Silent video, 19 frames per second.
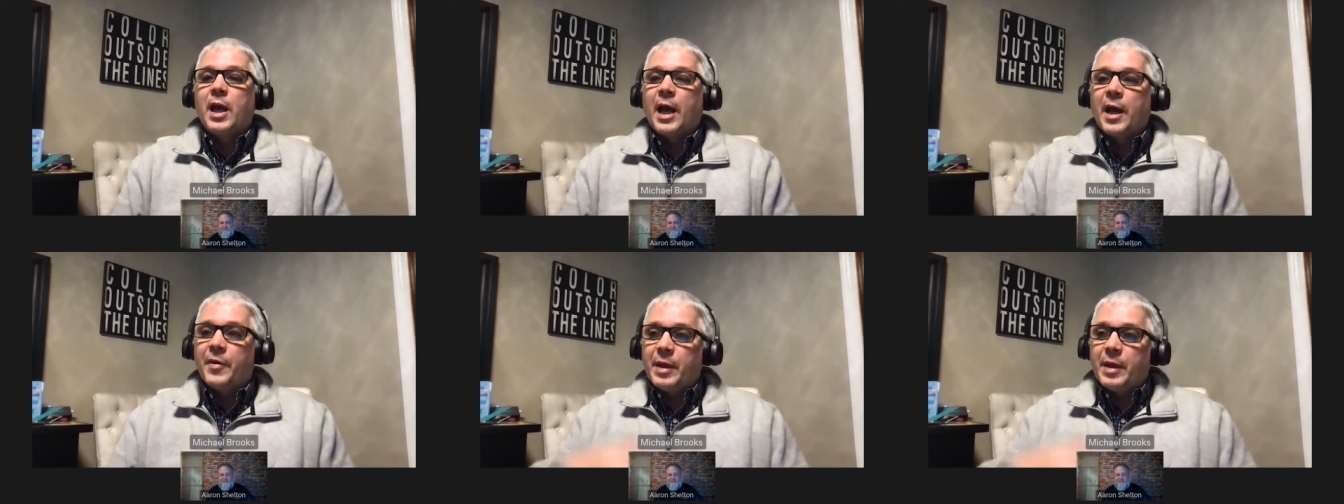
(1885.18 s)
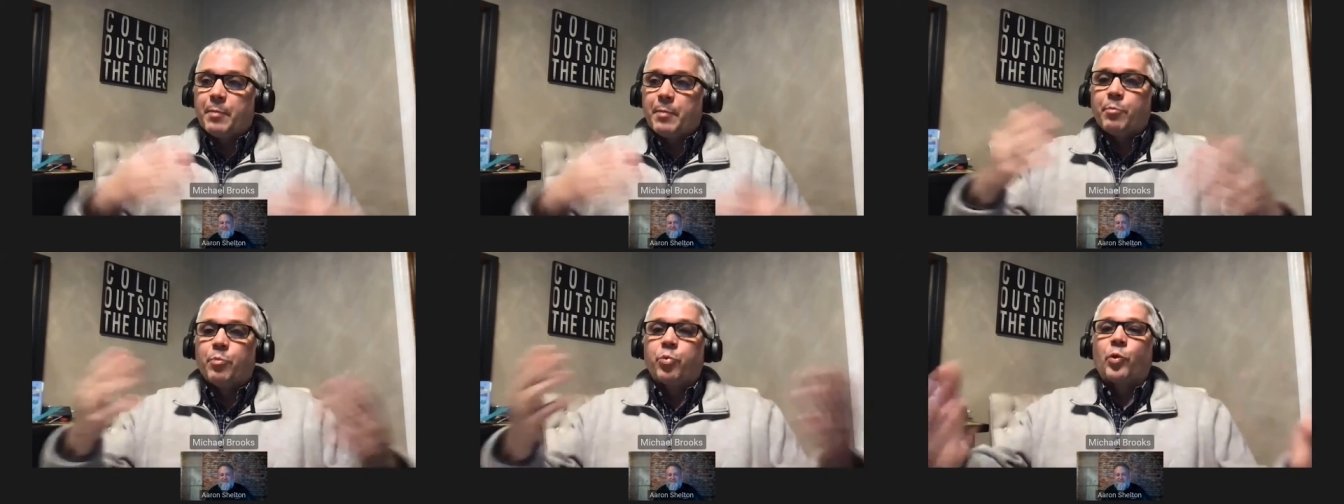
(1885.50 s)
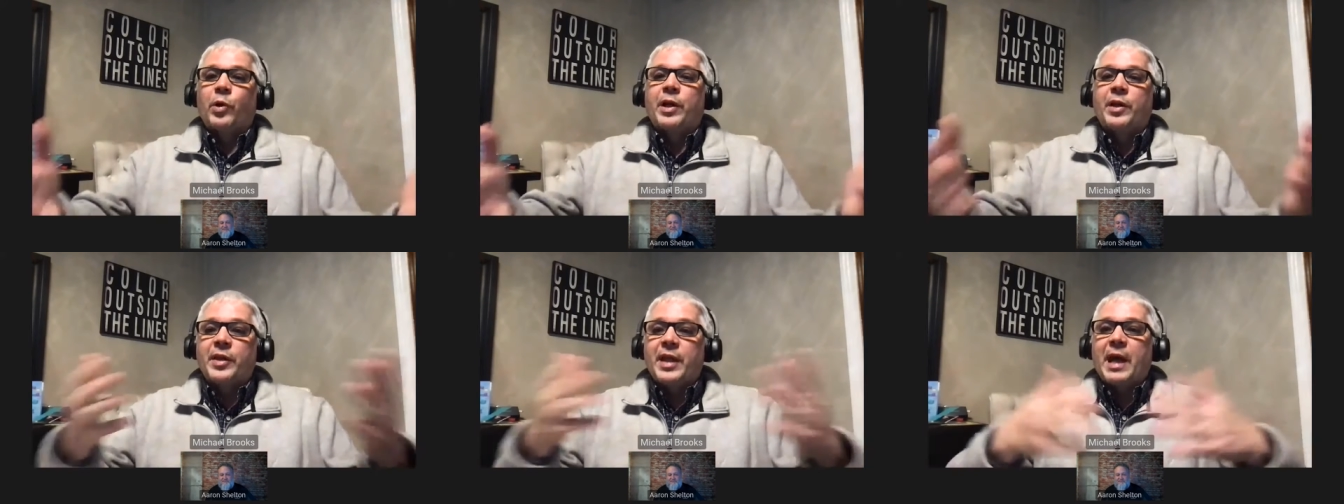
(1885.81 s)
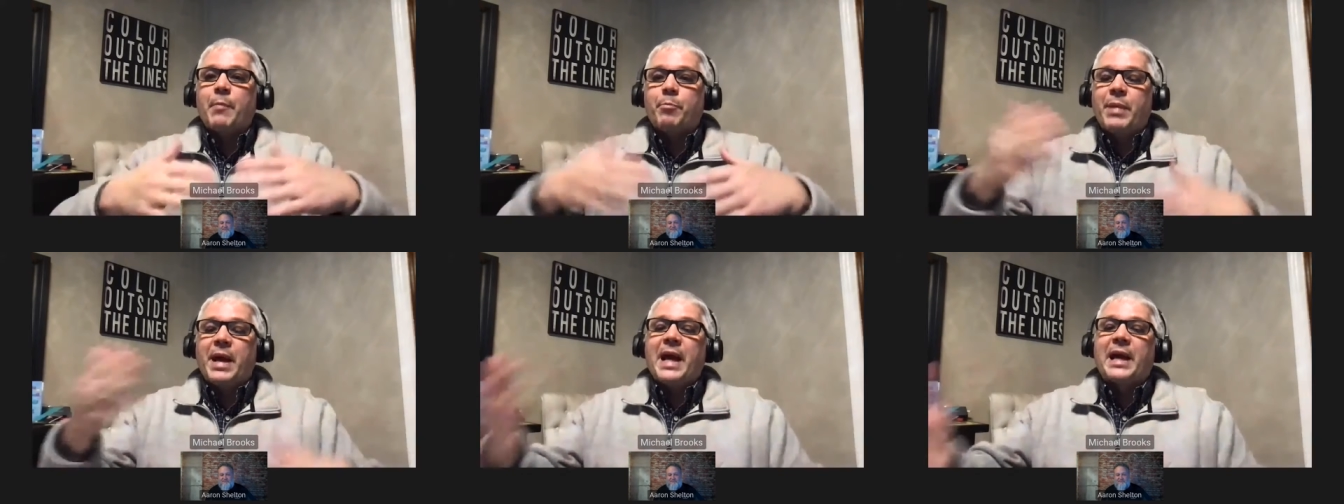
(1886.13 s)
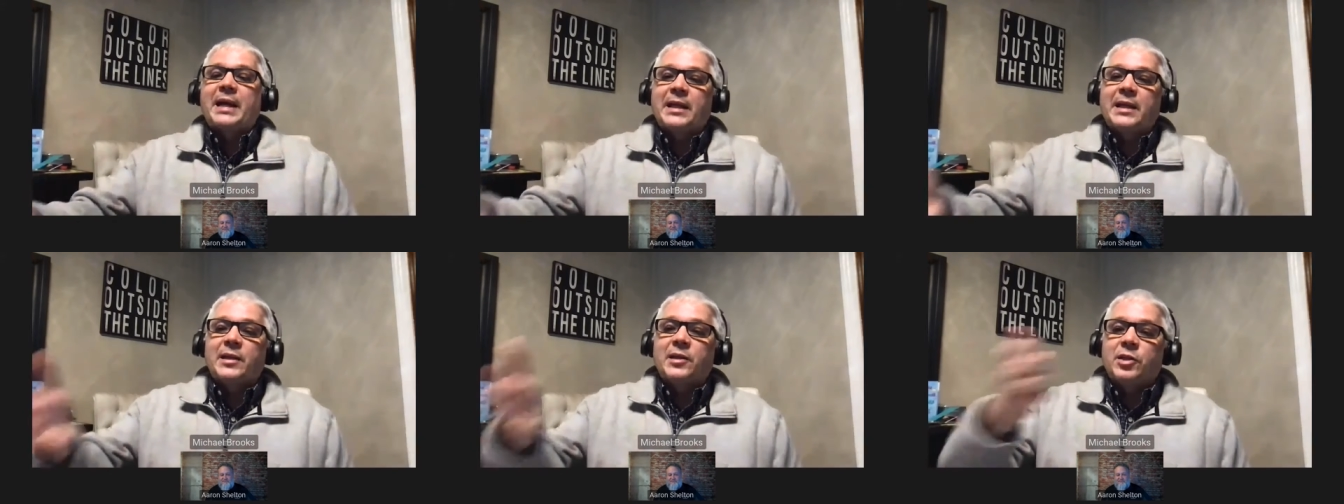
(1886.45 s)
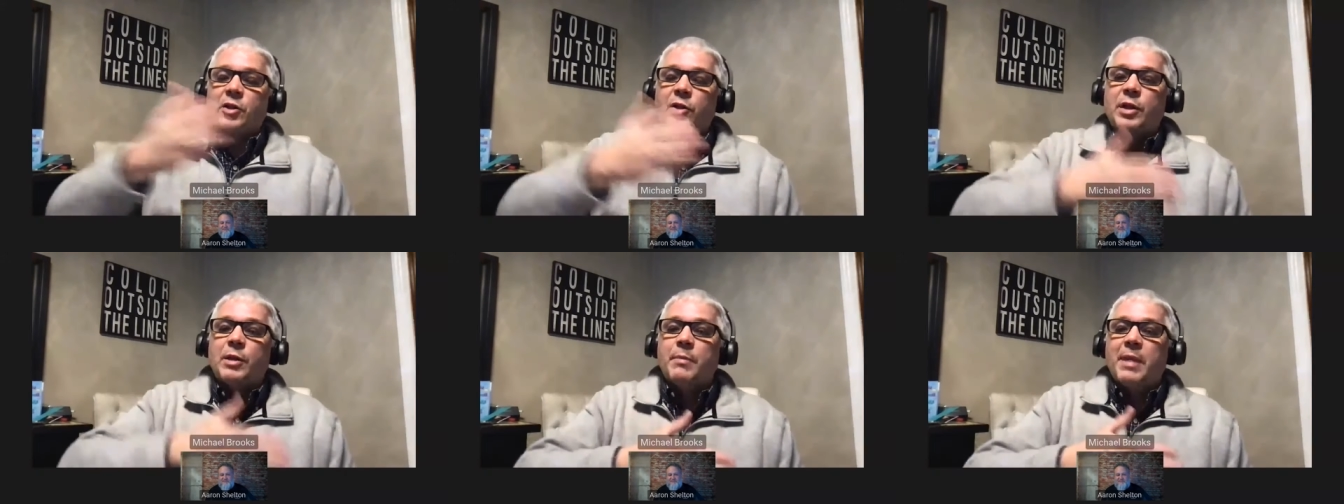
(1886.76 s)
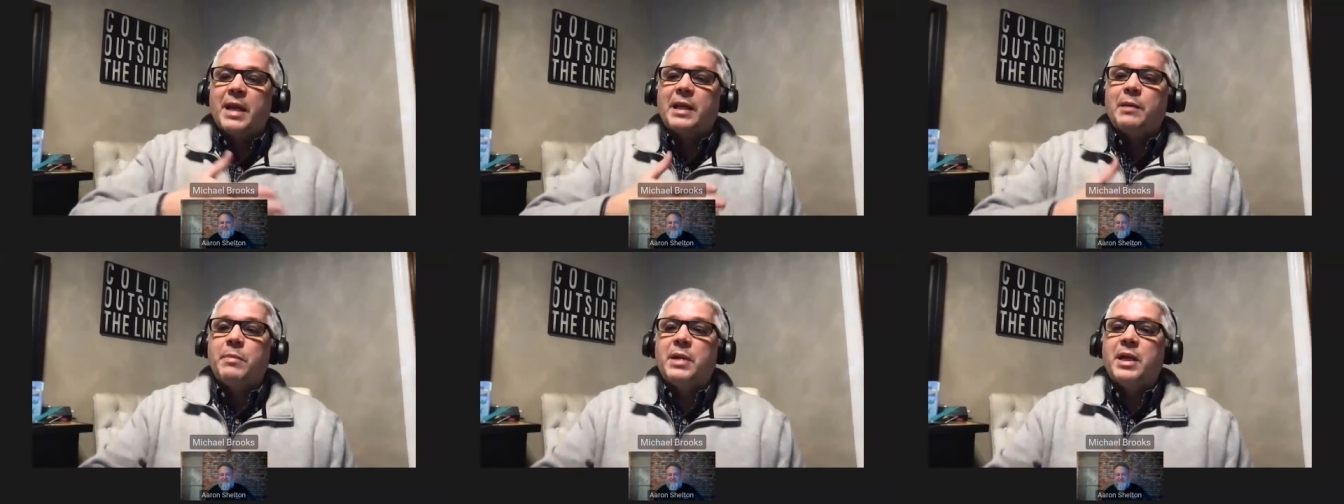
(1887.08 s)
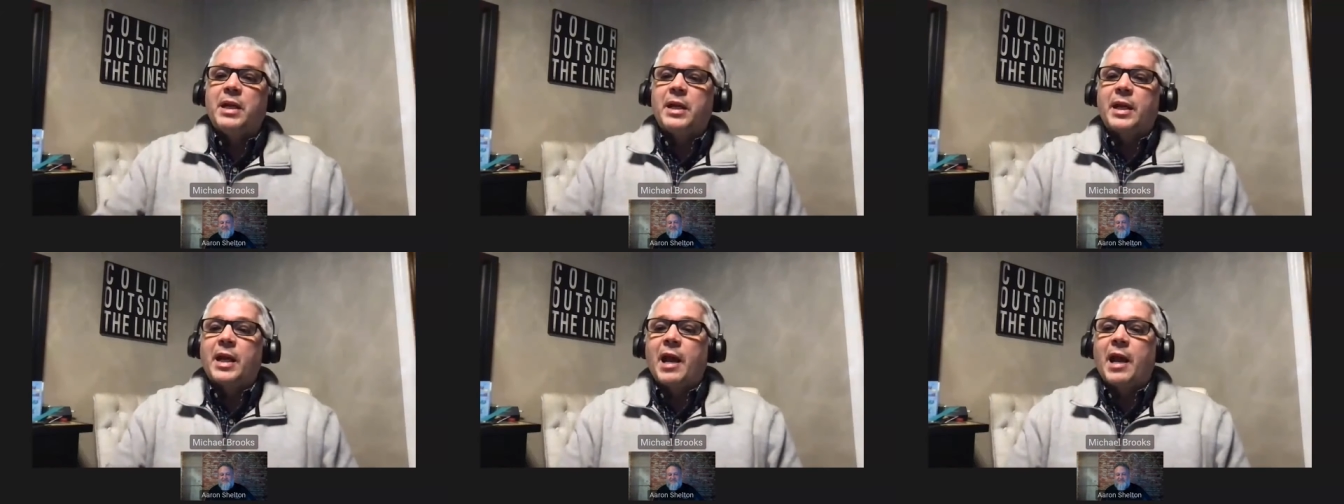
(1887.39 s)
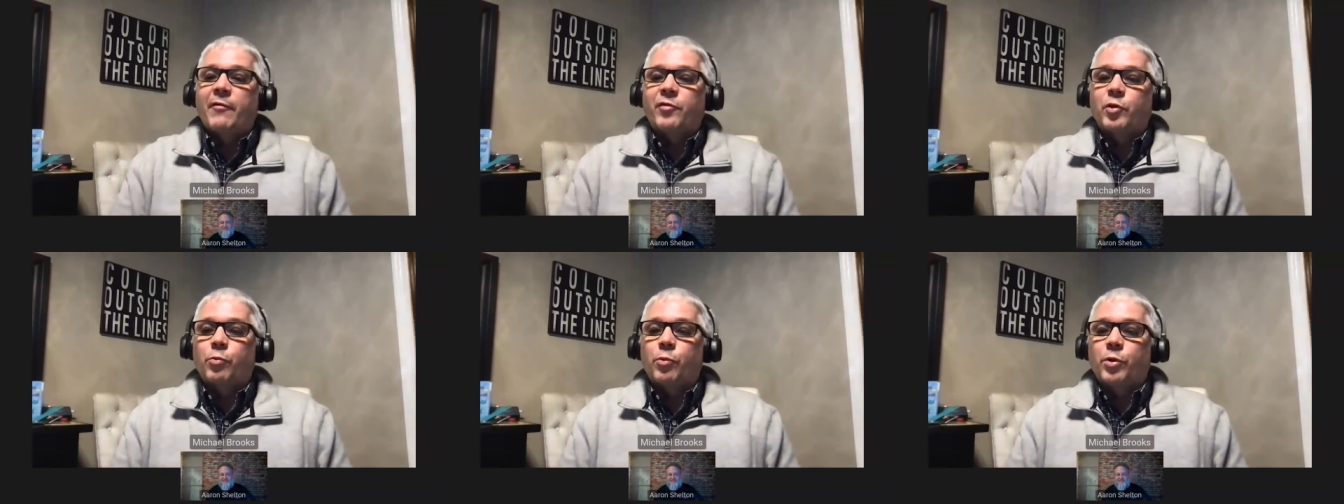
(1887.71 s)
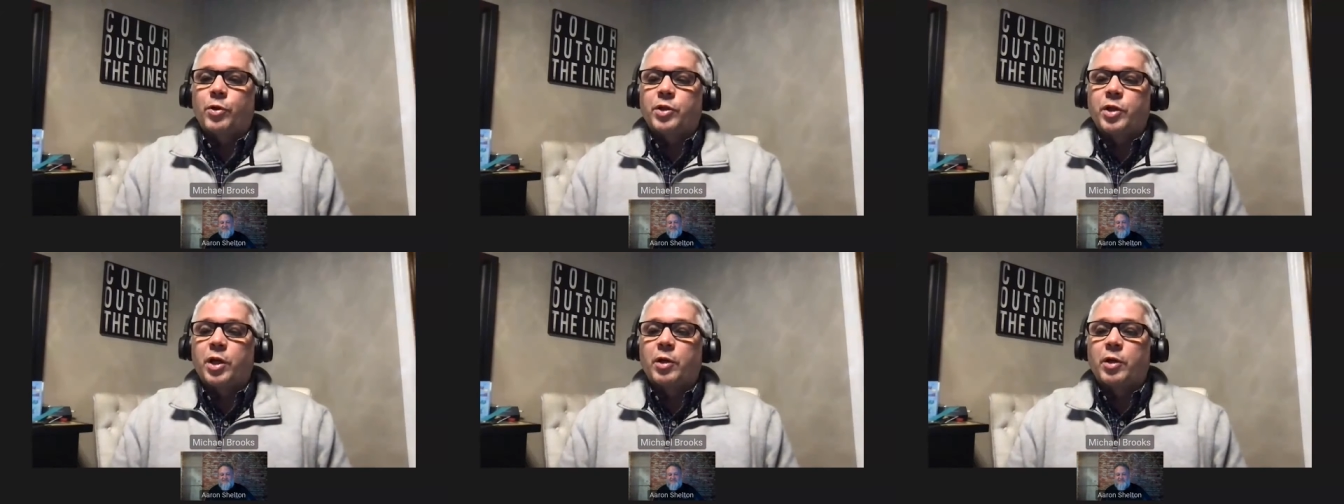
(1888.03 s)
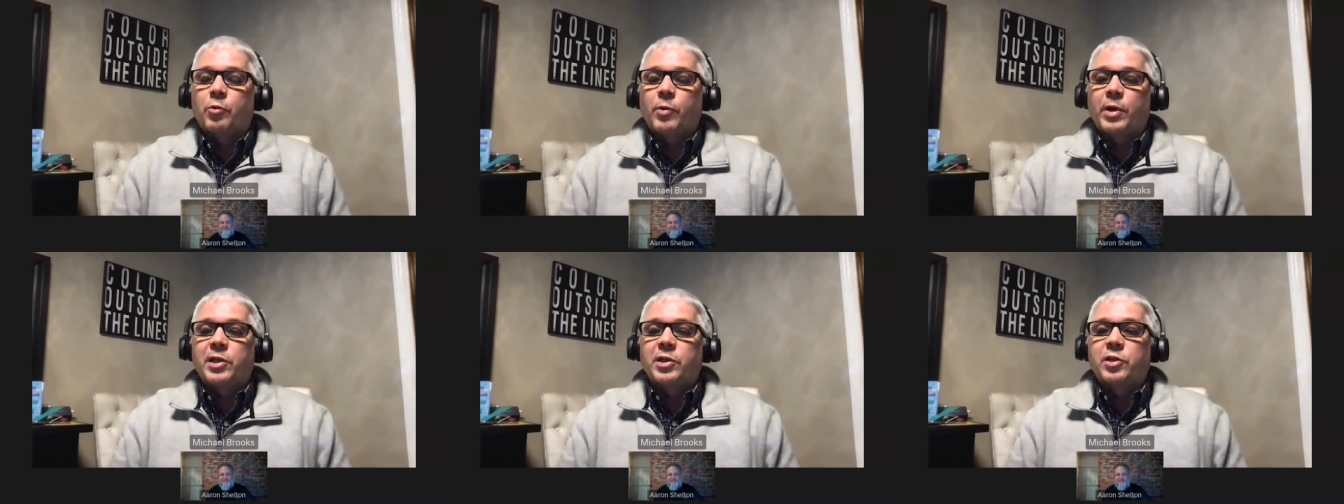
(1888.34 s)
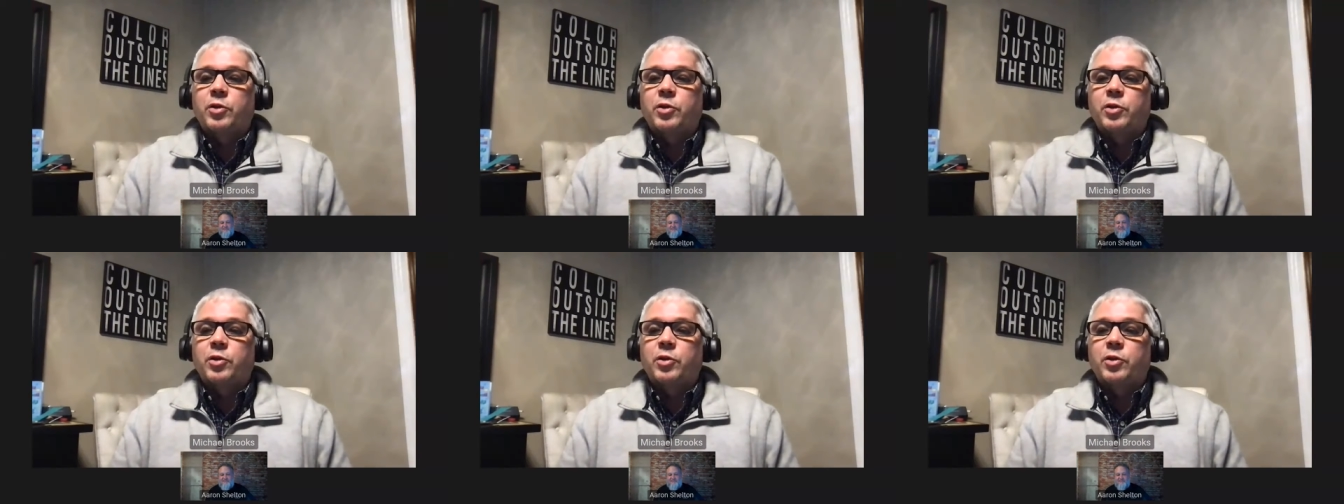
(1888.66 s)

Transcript: and then bring that back into the main meeting after we're done, right?